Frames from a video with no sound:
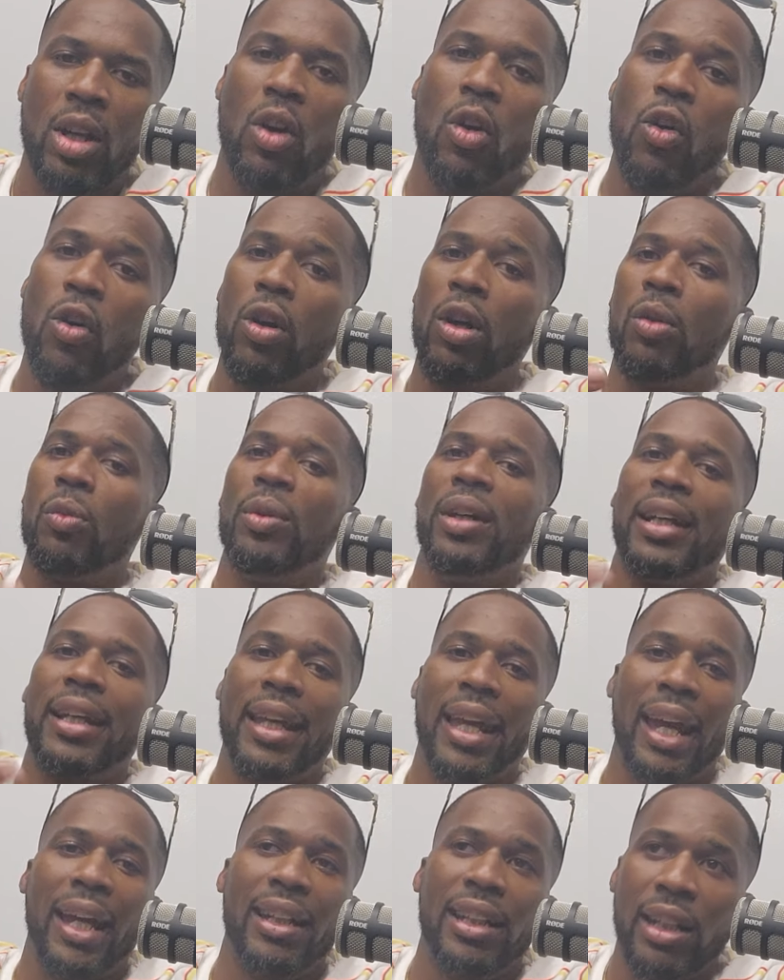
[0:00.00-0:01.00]
or what
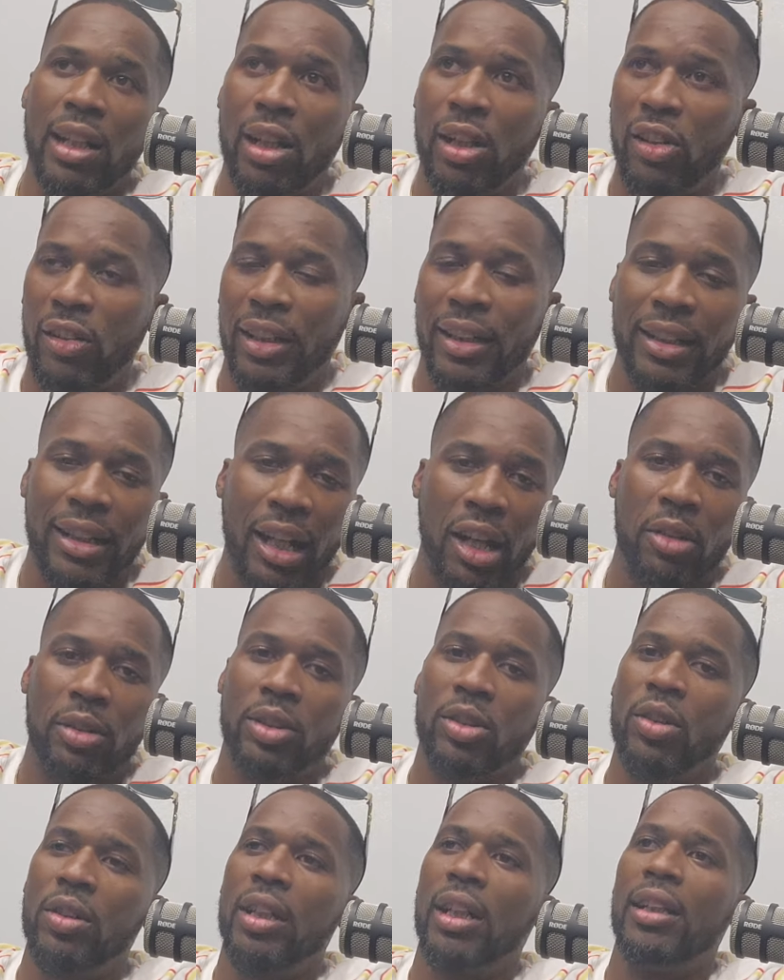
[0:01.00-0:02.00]
Kaitlyn Clark now is
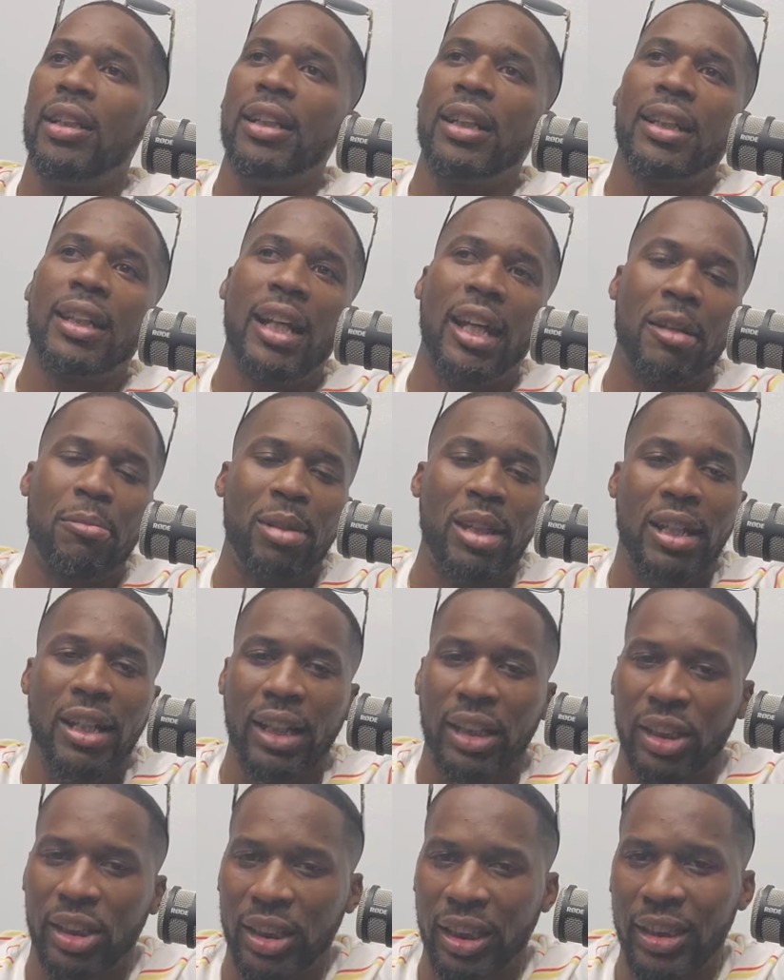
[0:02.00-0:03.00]
going to look like,
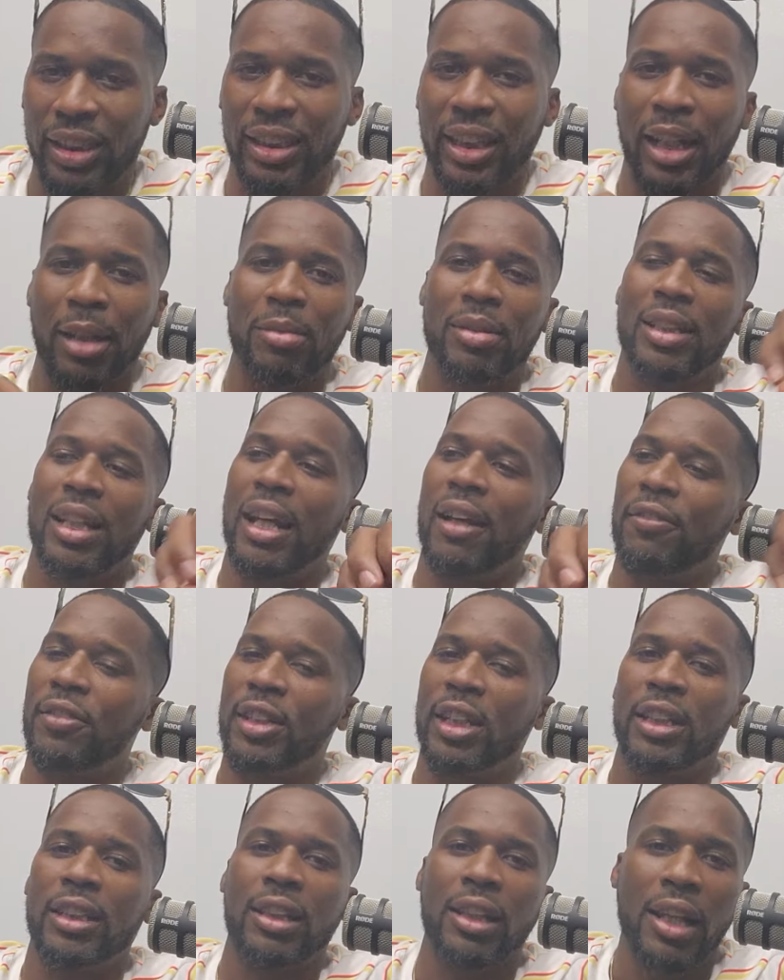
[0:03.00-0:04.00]
because she seems to have
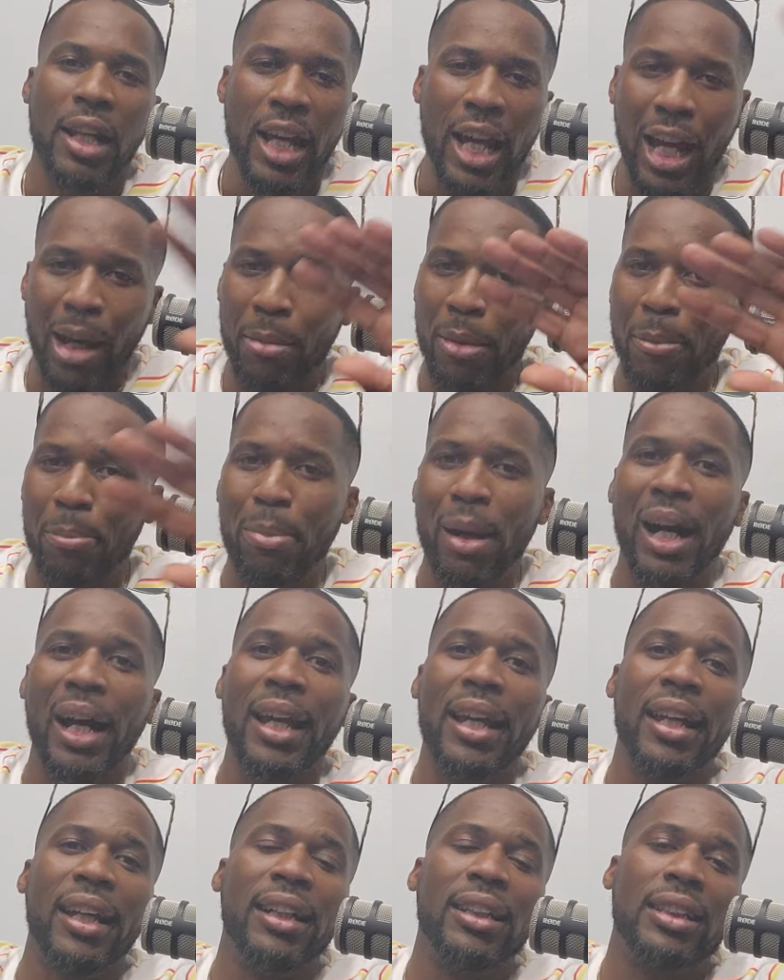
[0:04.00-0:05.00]
just, I'm a buy
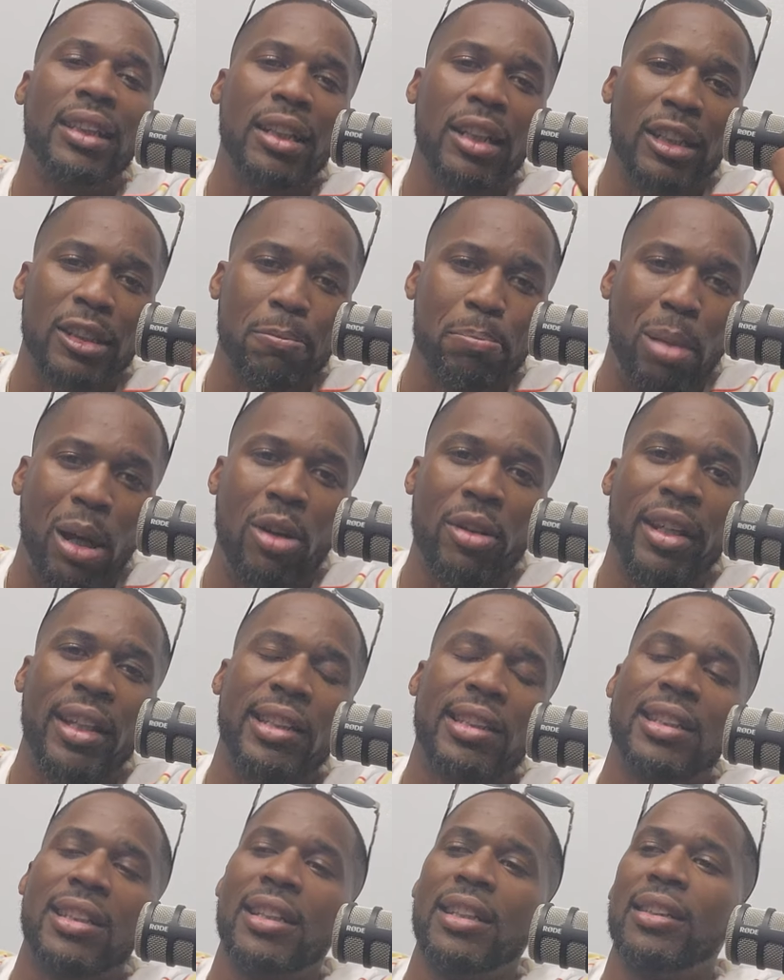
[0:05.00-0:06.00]
into this
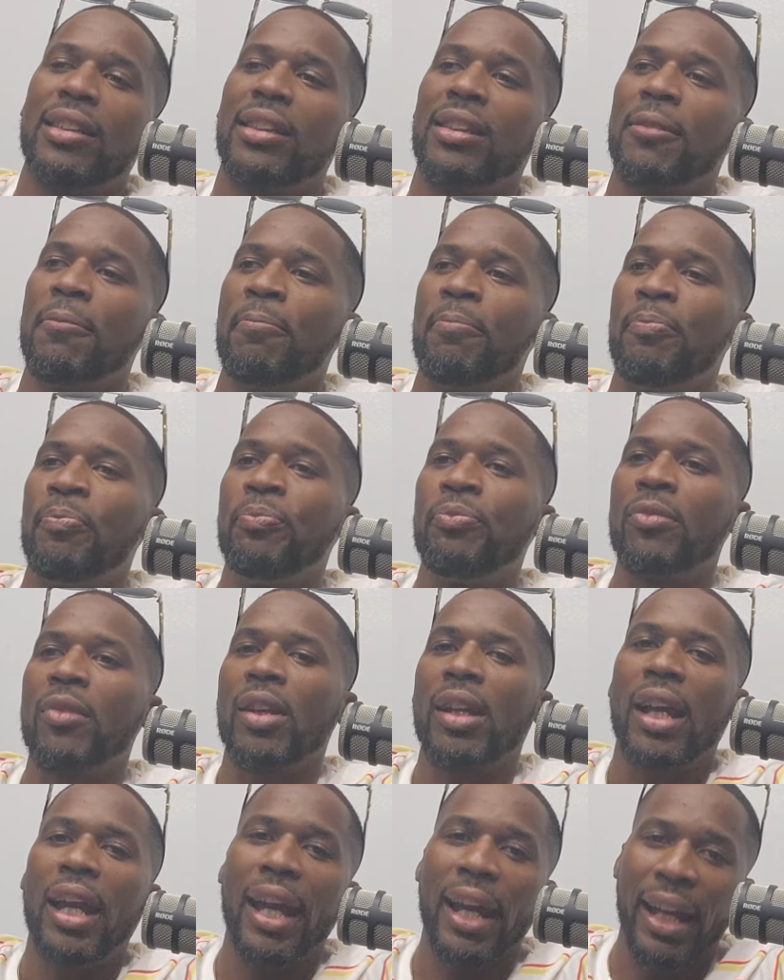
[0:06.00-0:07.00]
bogusness.
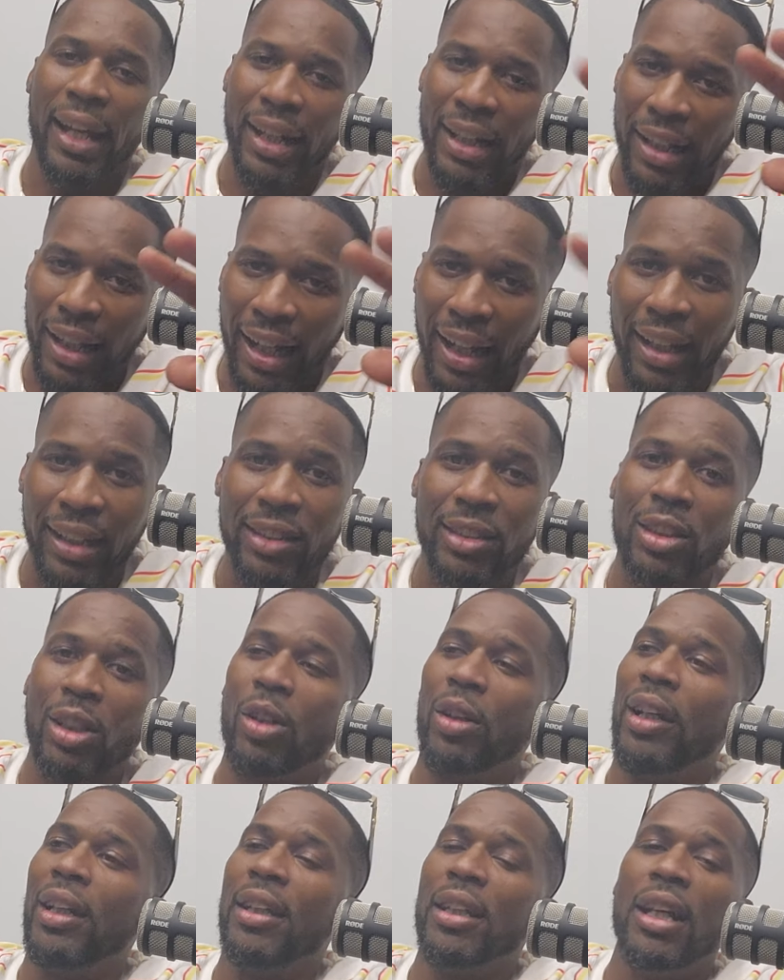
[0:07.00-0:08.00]
And
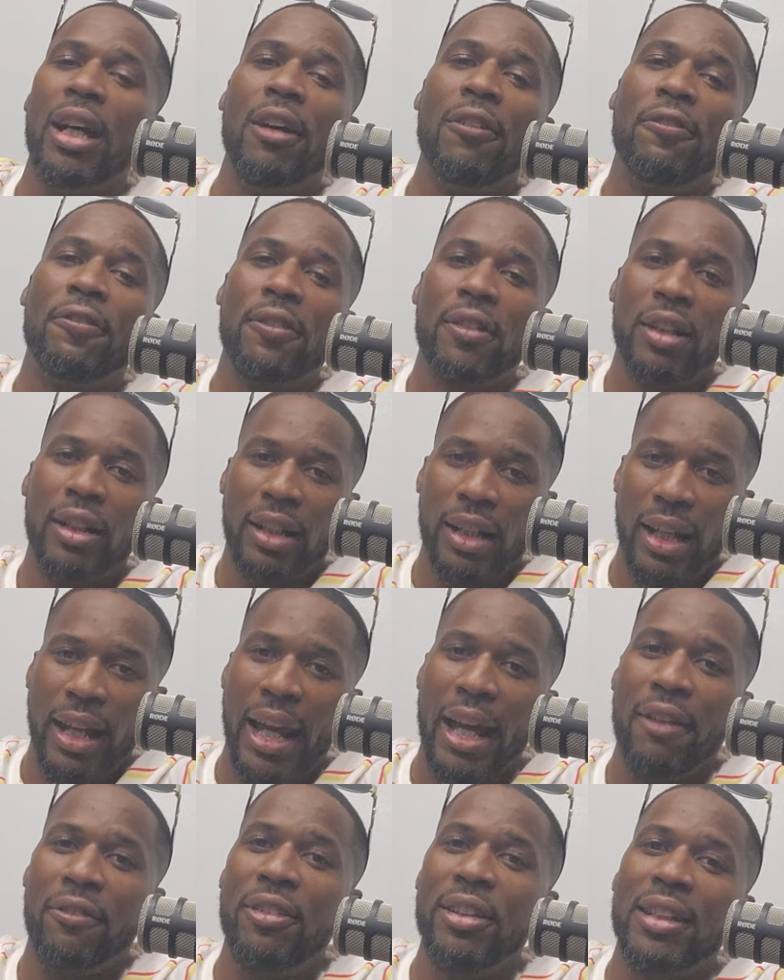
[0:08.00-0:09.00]
so enough
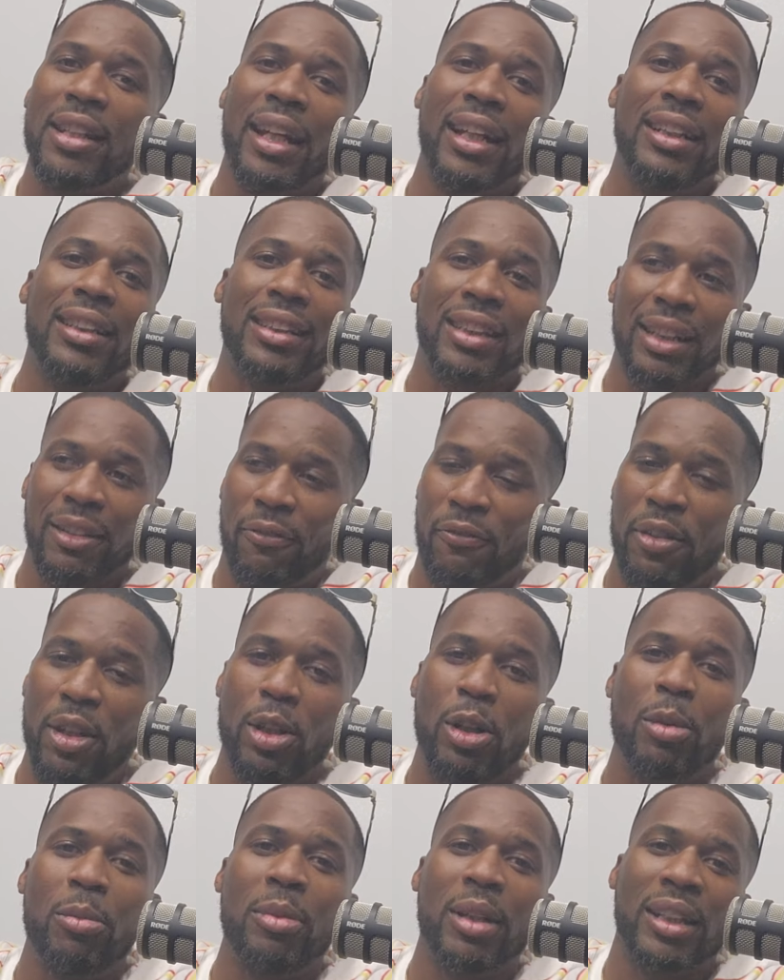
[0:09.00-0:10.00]
evidence and
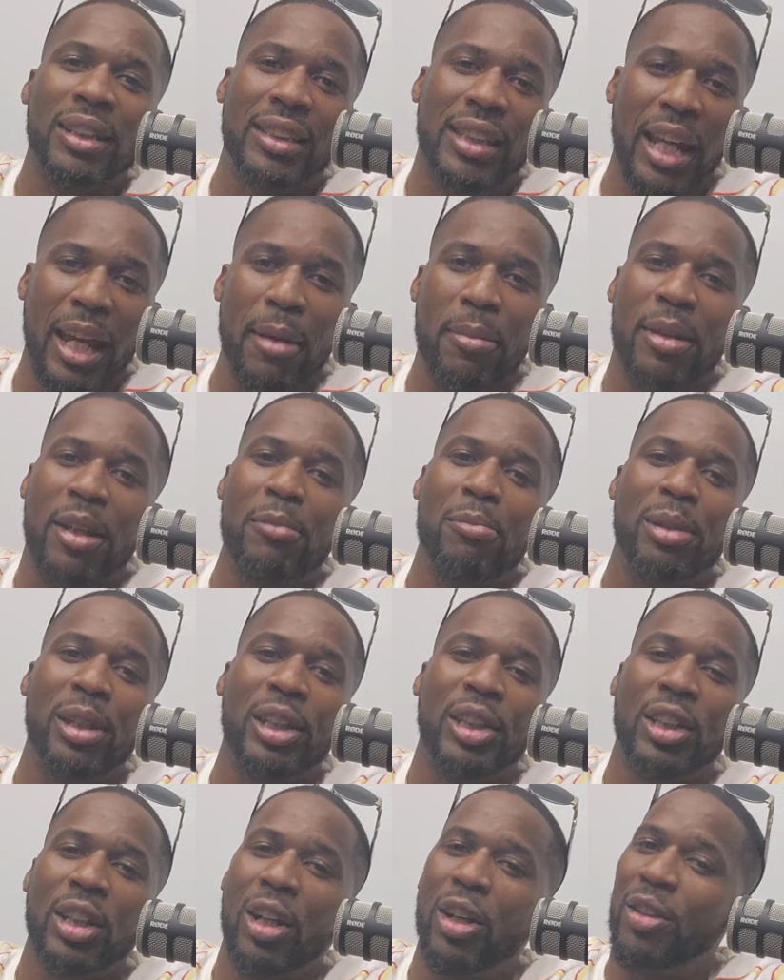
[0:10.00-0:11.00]
film and tape can be
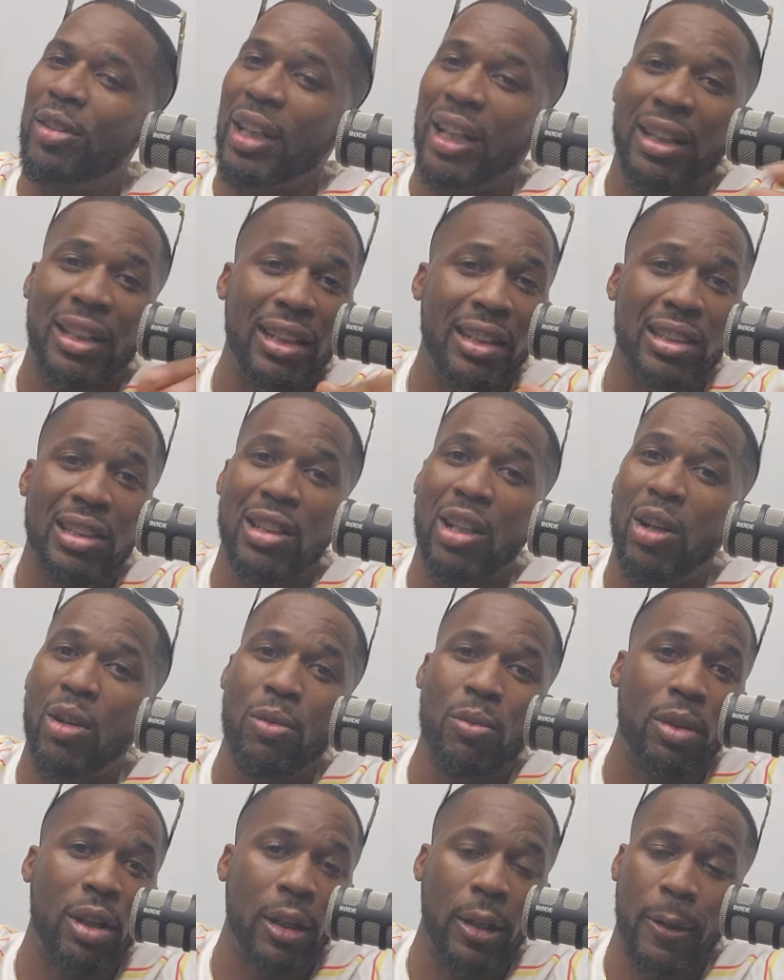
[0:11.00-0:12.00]
shown that this
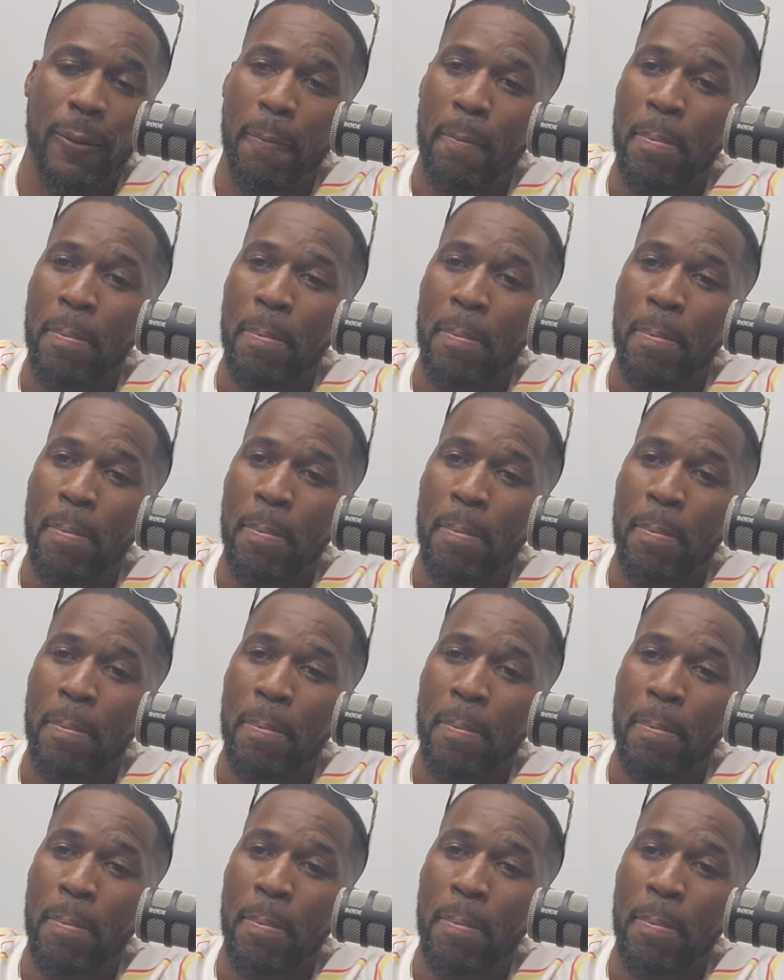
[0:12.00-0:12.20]
don't work.